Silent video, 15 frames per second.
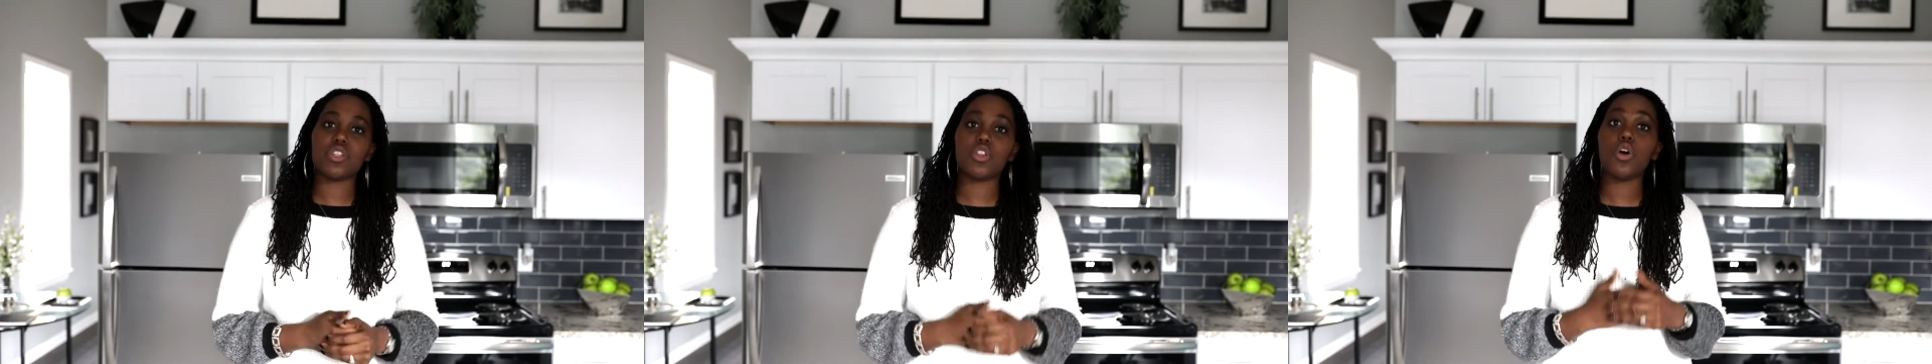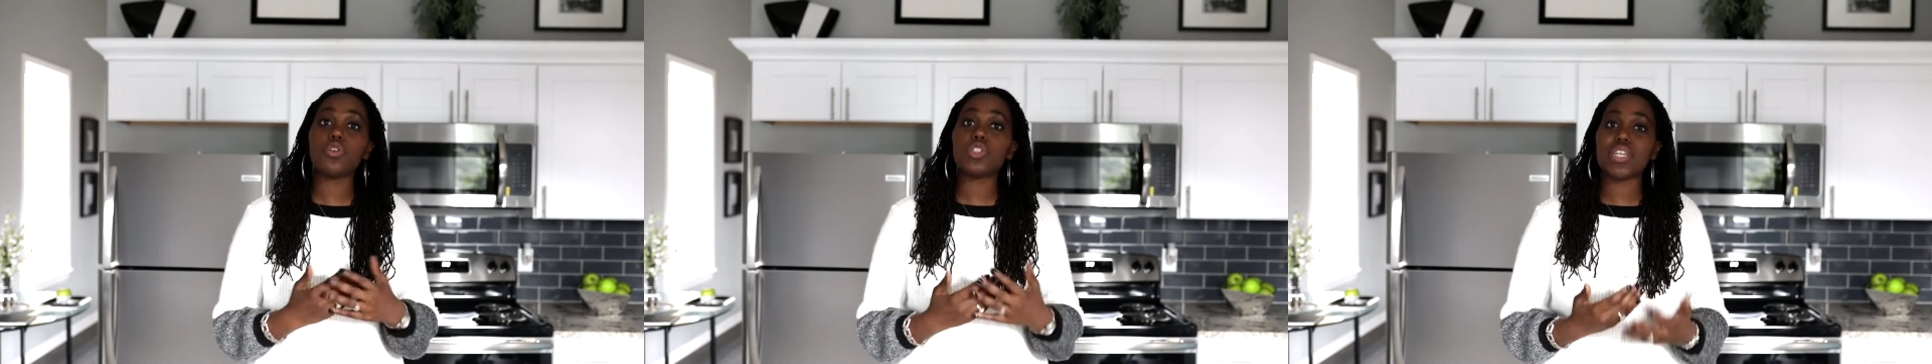
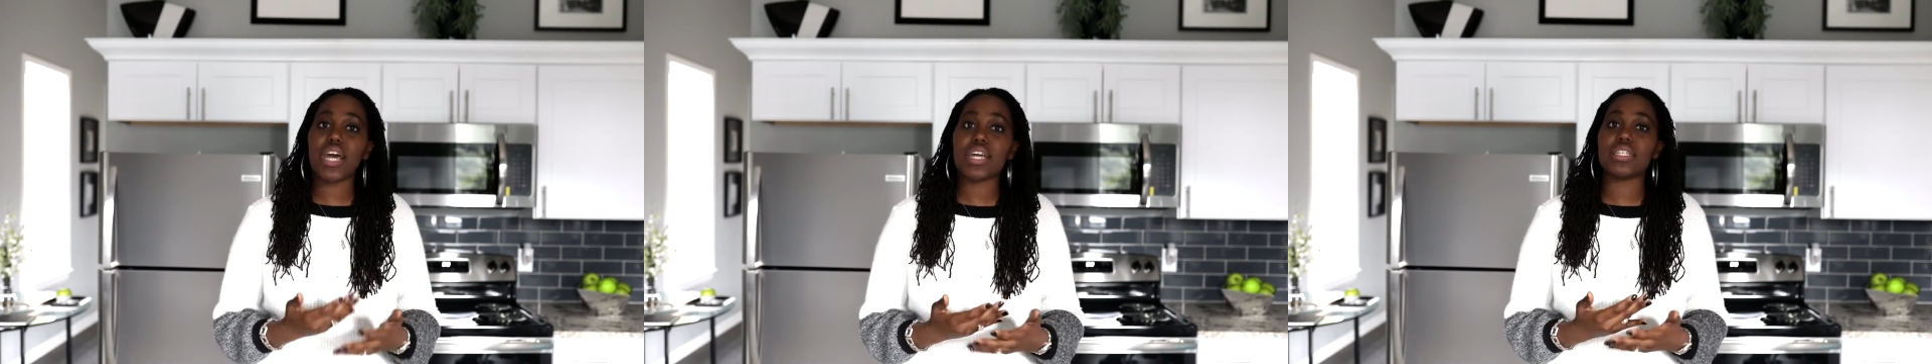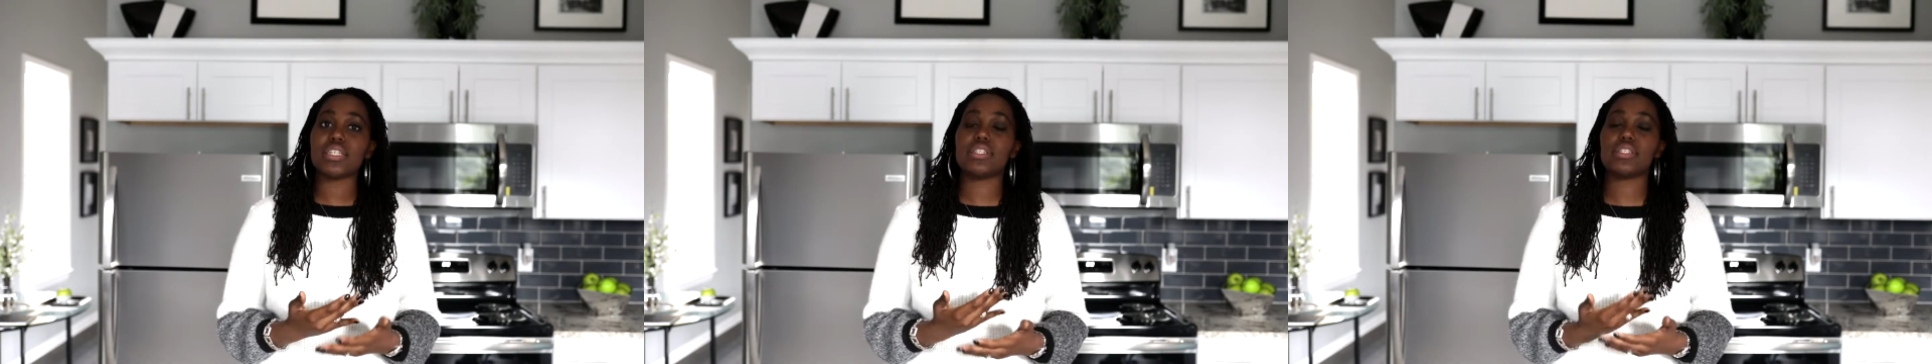those
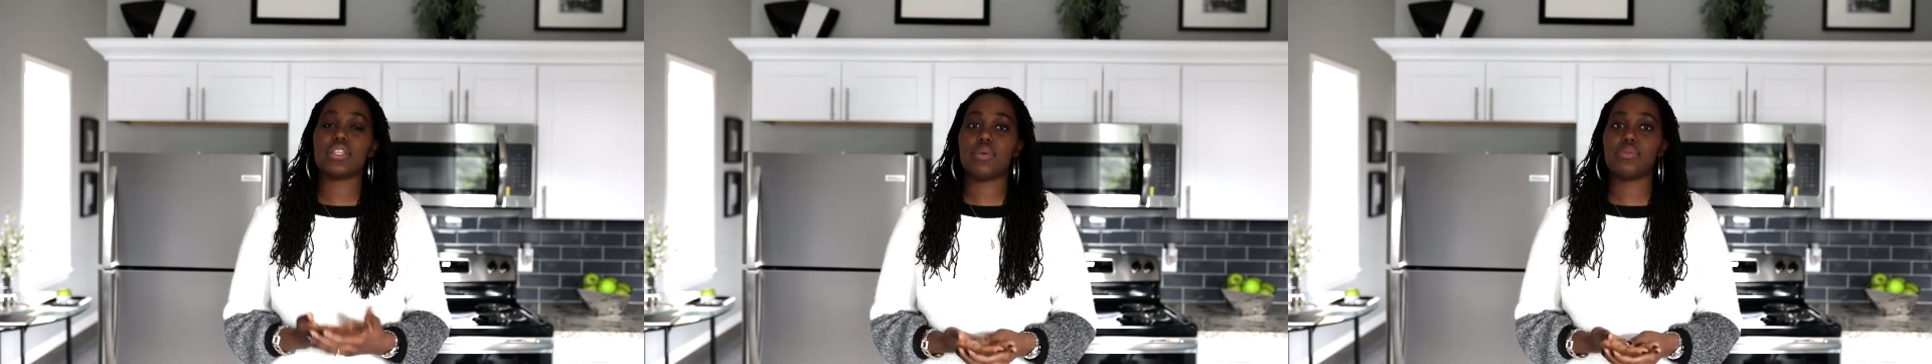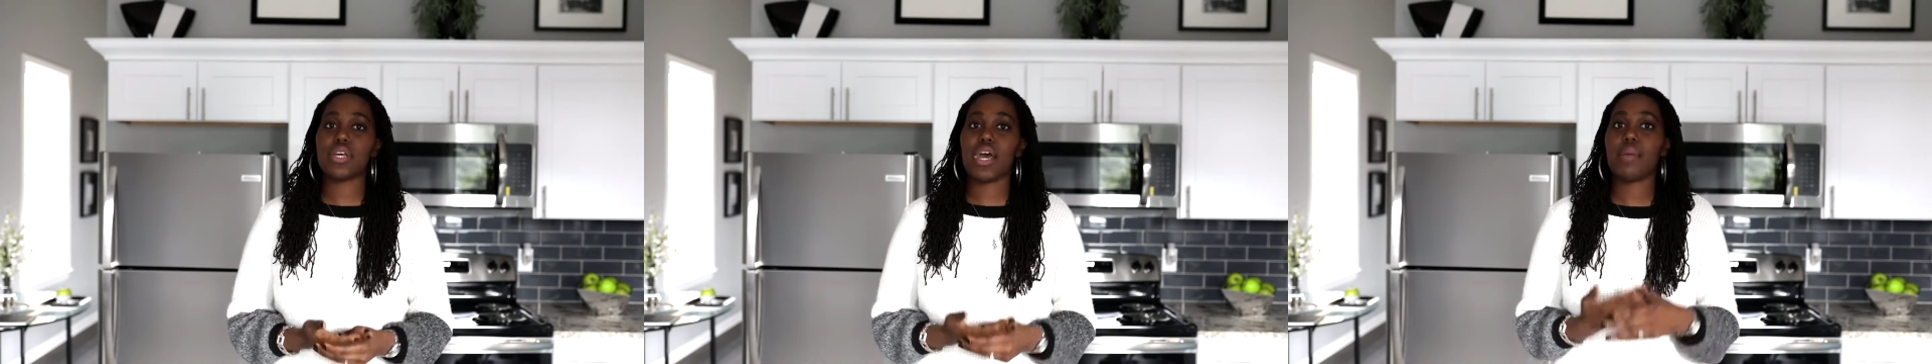sites can
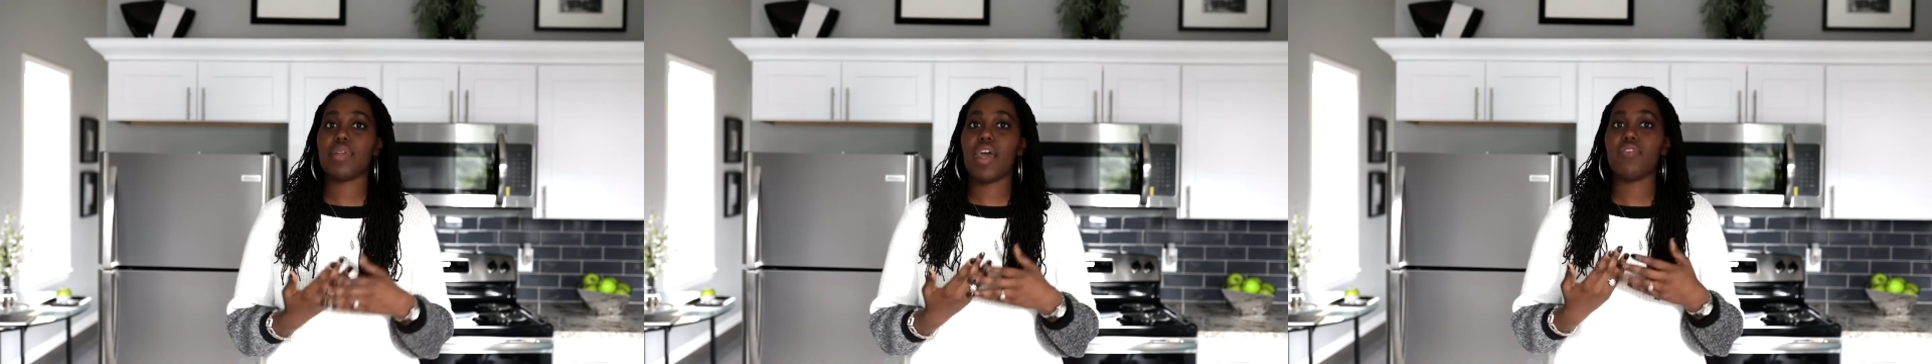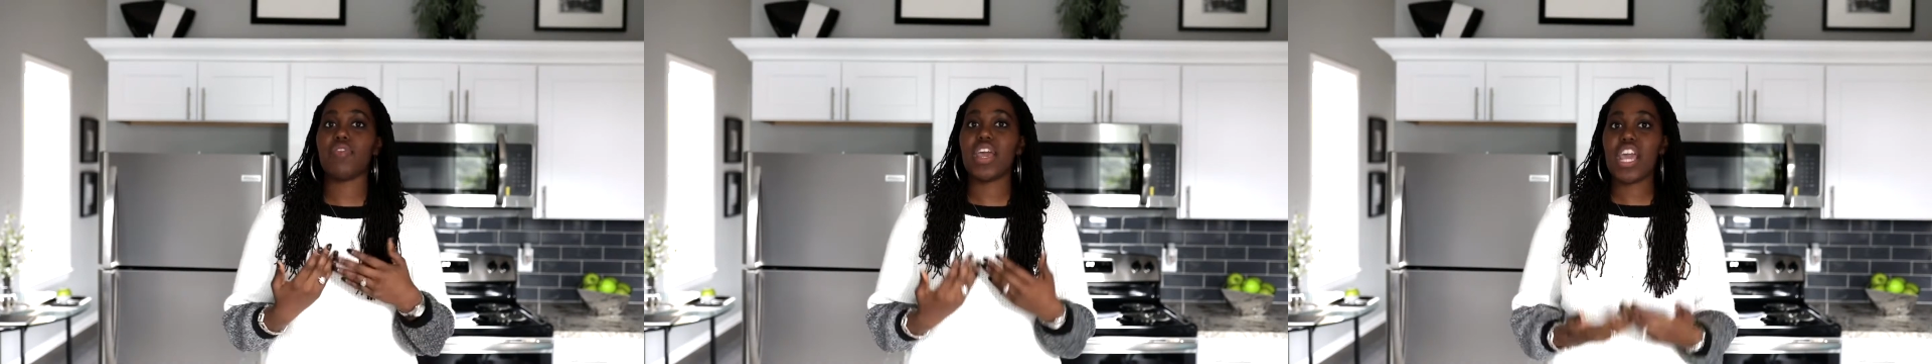
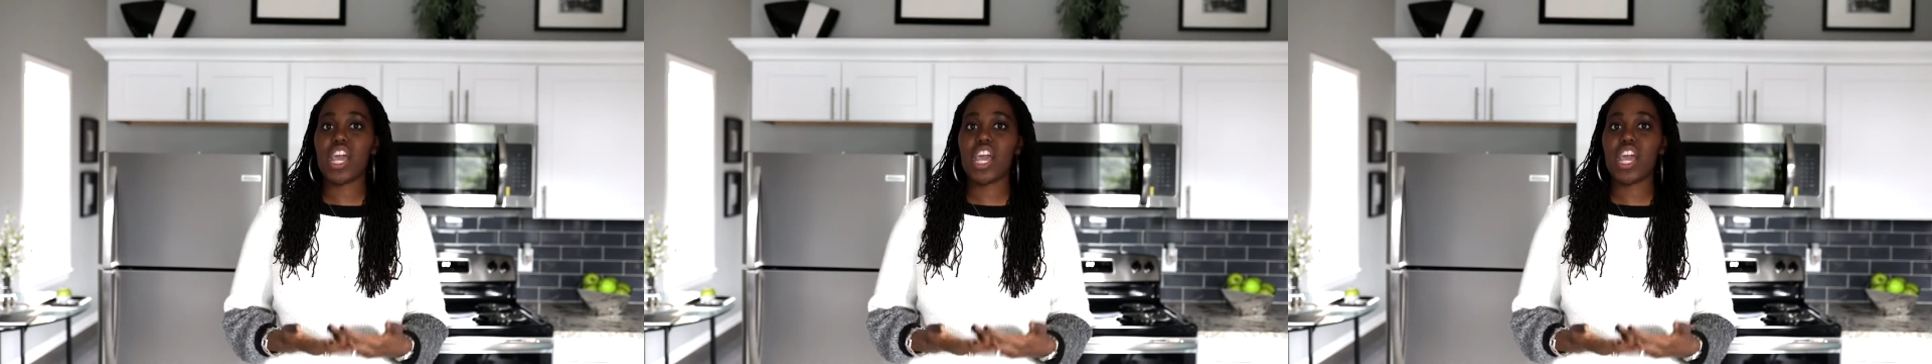sometimes have